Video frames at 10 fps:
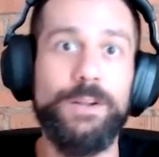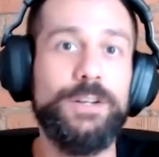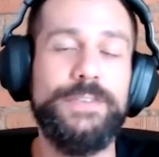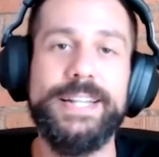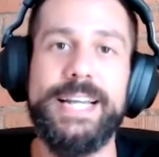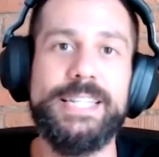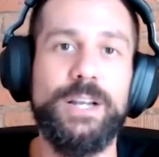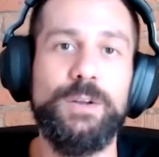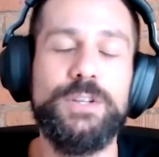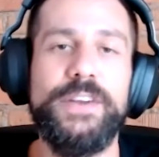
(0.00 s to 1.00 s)
looks
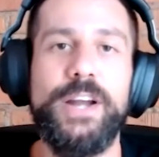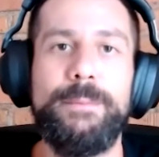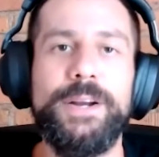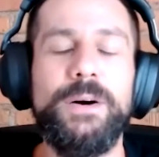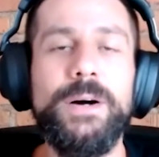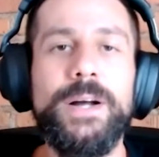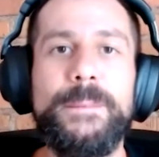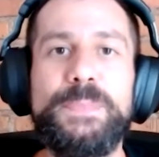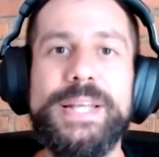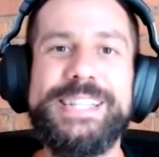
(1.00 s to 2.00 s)
fantastic, looks phenomenal.
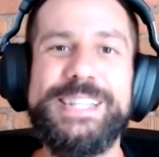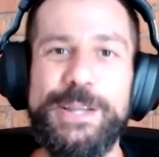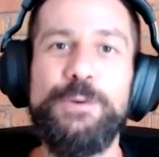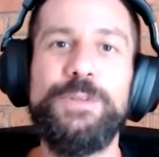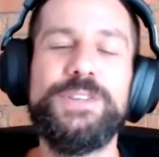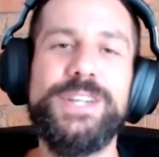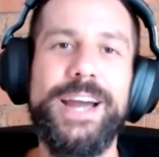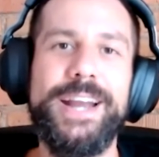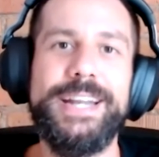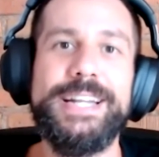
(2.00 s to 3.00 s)
This new
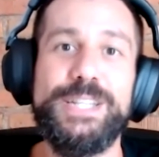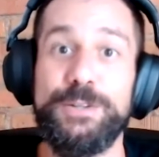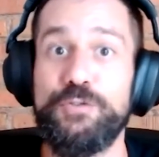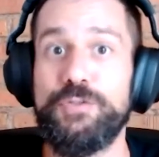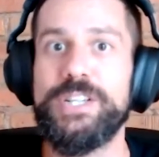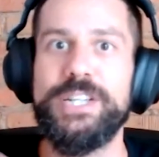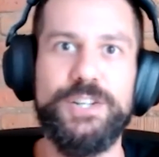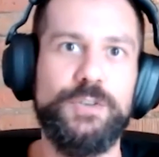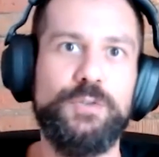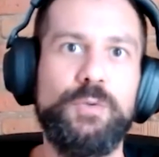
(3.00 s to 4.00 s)
design needs to
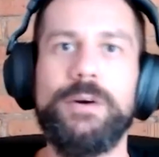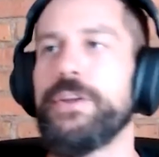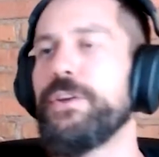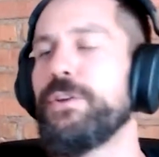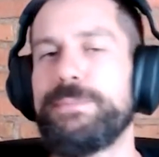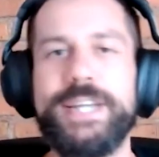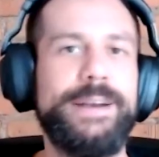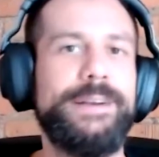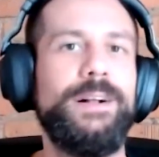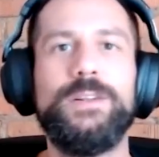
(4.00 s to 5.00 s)
transition to our YouTube
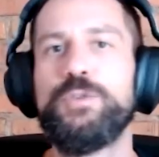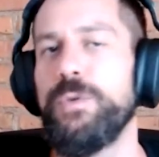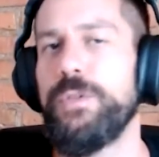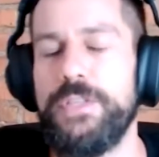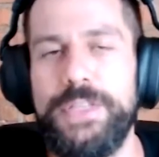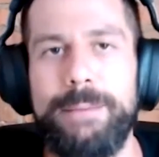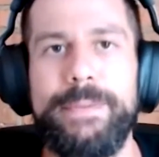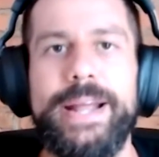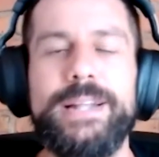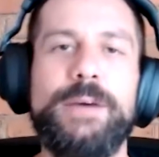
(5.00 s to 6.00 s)
channel, to the
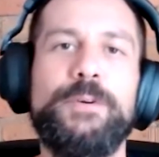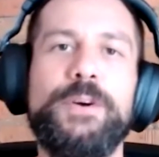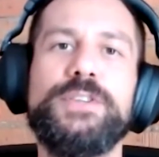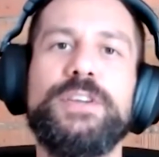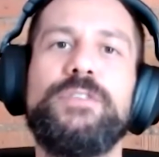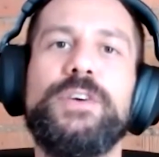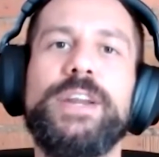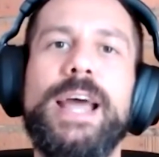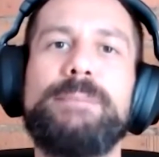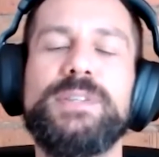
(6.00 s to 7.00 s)
thumbnails that we're using for
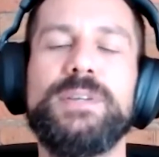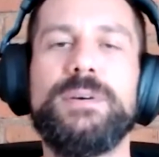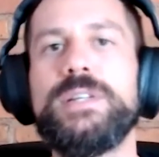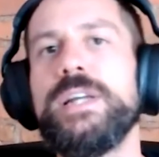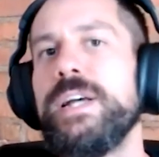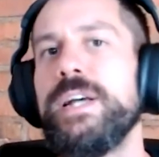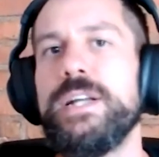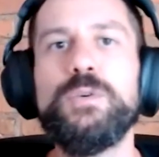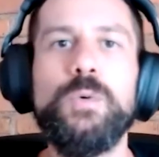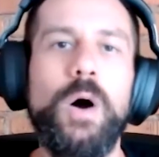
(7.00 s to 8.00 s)
the episodes,
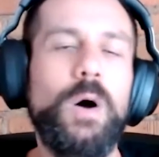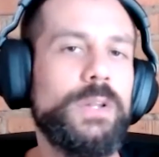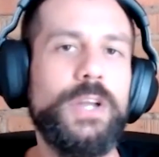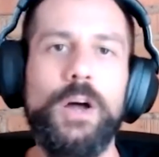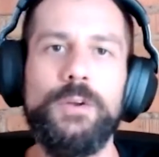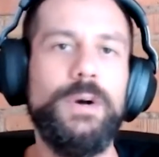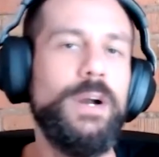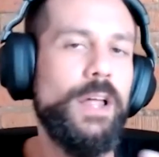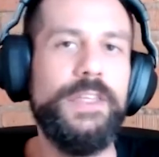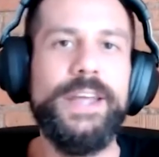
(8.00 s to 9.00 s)
to all the other
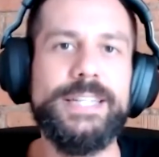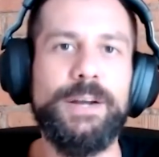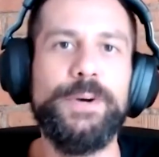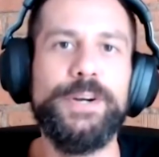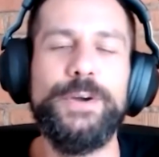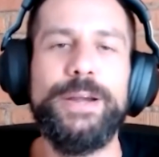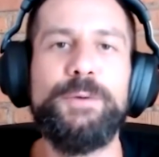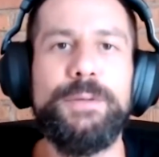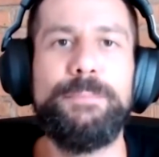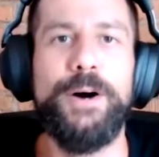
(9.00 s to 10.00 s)
things that we're doing
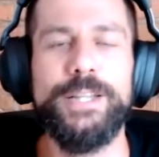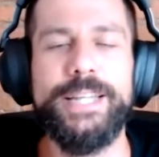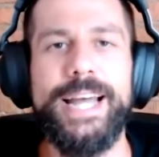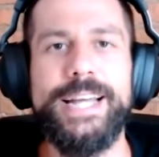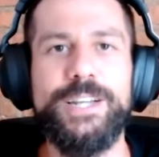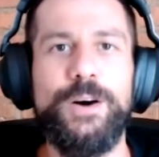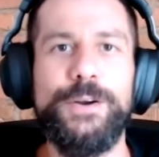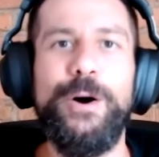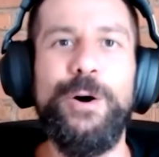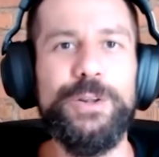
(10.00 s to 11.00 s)
with the podcast
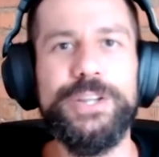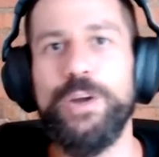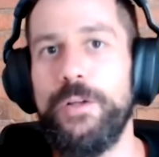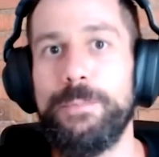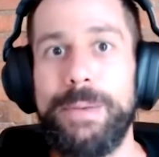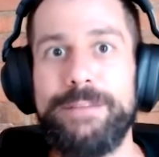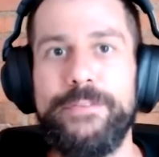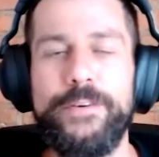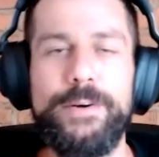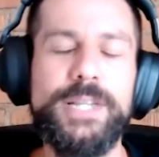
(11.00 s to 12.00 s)
on all the other
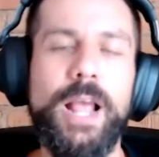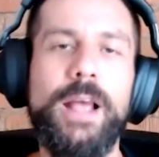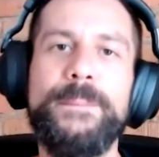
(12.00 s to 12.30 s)
platforms.